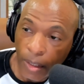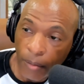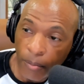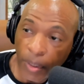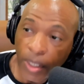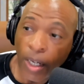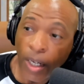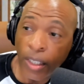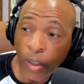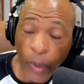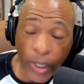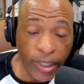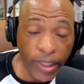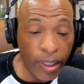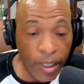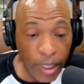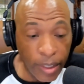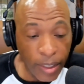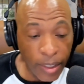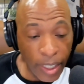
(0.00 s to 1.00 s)
Because the
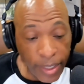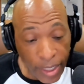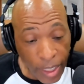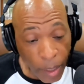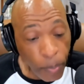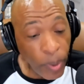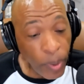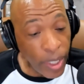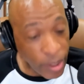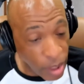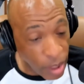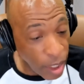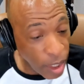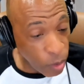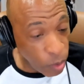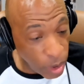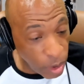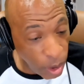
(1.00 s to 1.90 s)
question is it the players are not good